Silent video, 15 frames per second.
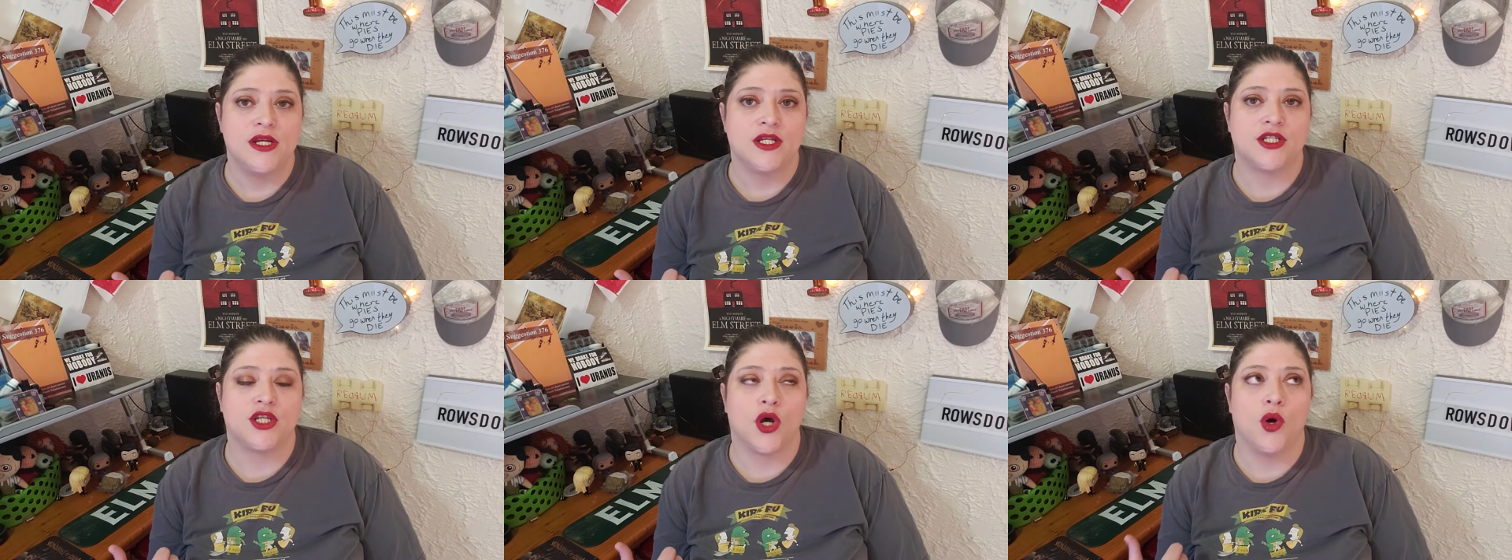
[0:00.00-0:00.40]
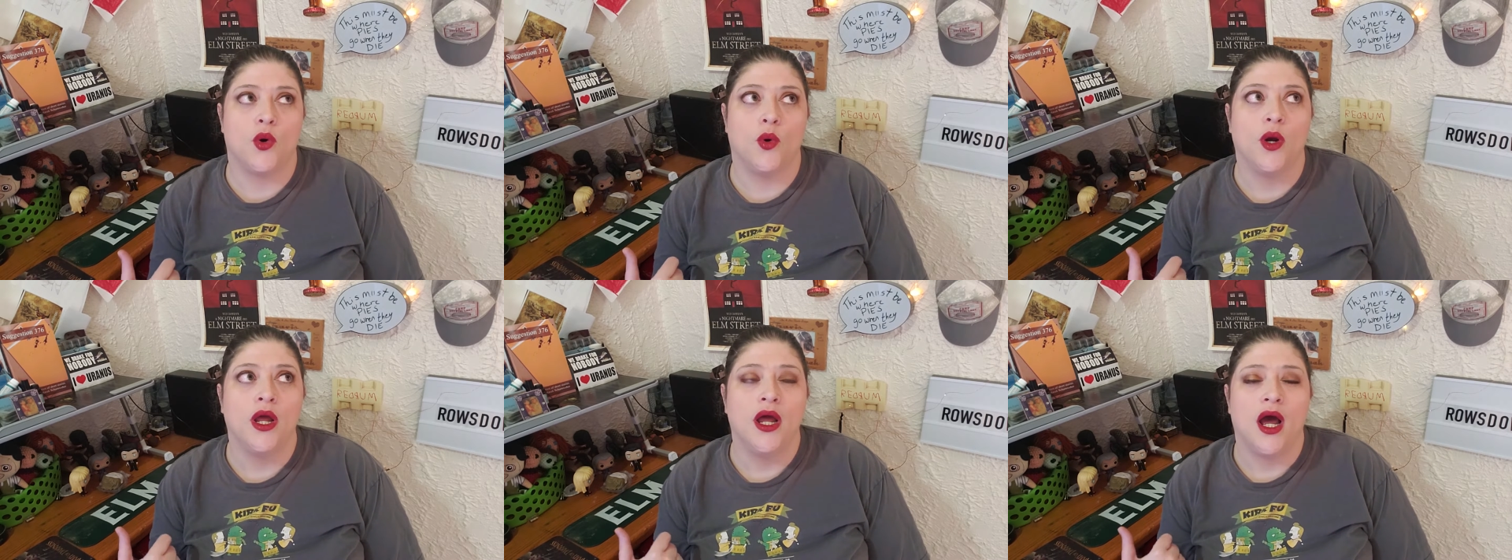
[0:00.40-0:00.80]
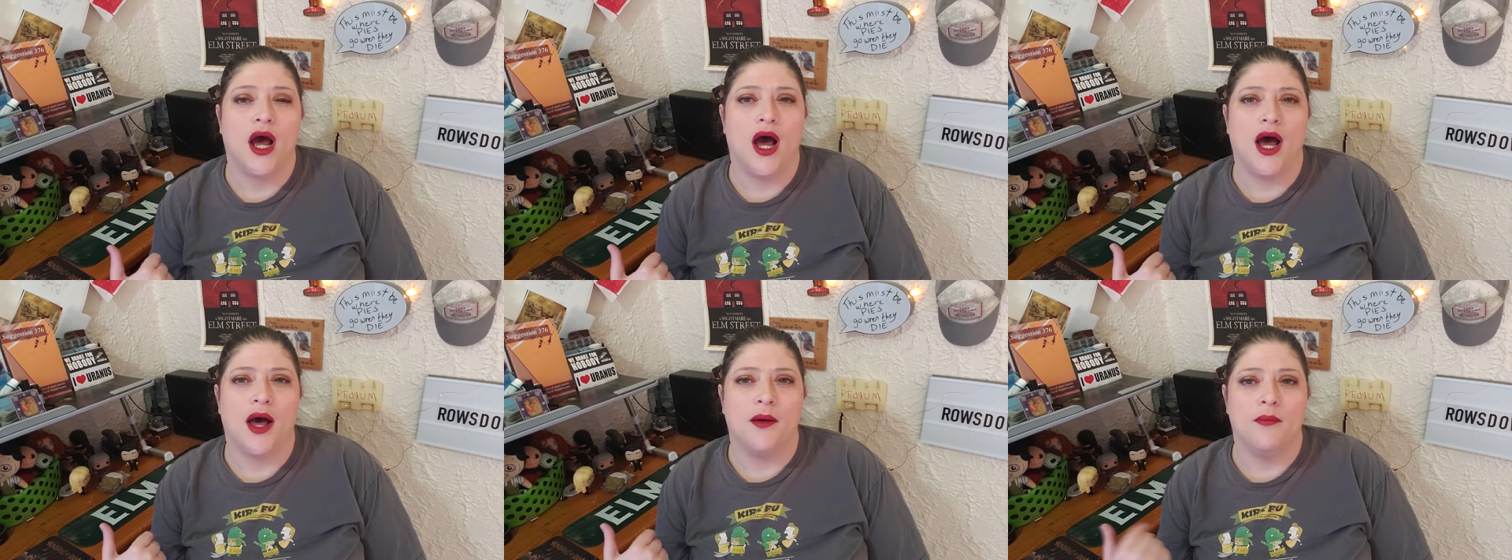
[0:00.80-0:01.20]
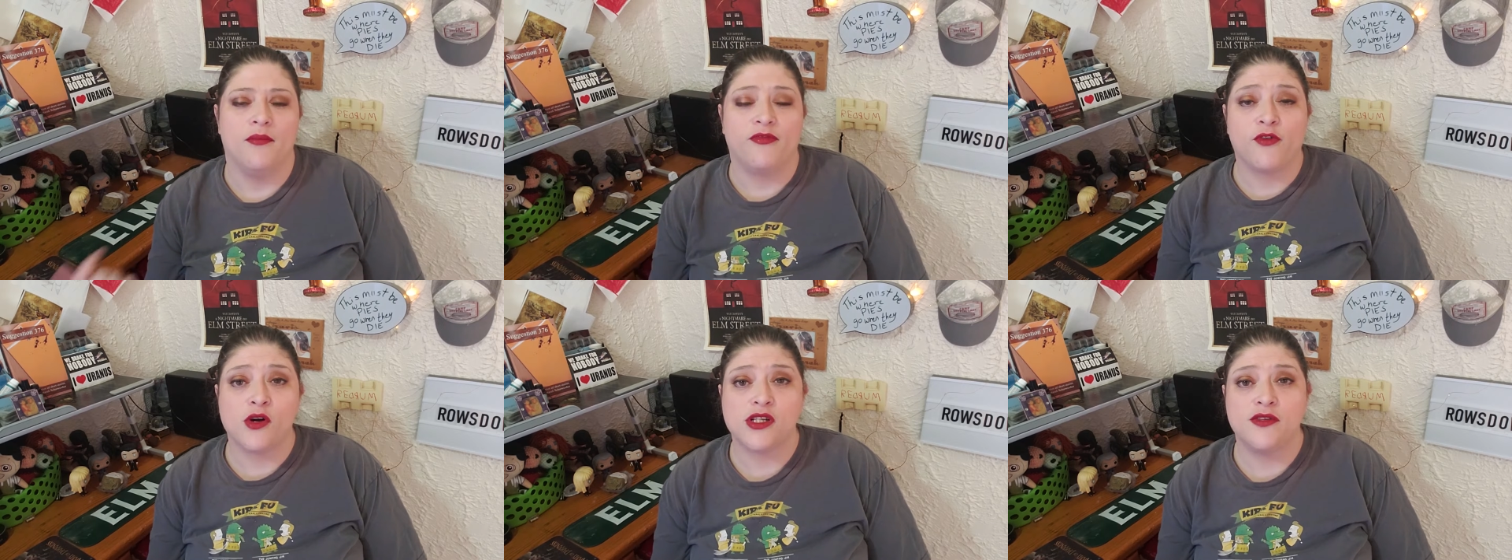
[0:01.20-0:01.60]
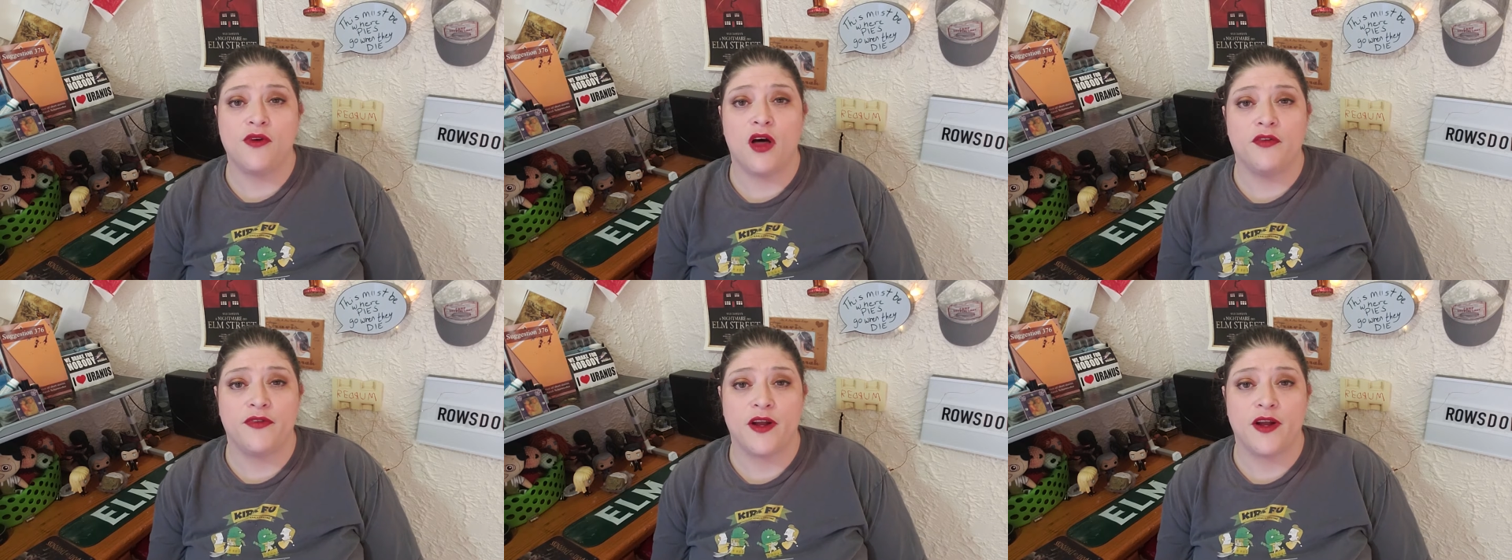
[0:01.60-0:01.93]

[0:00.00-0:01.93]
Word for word: So um, first of all,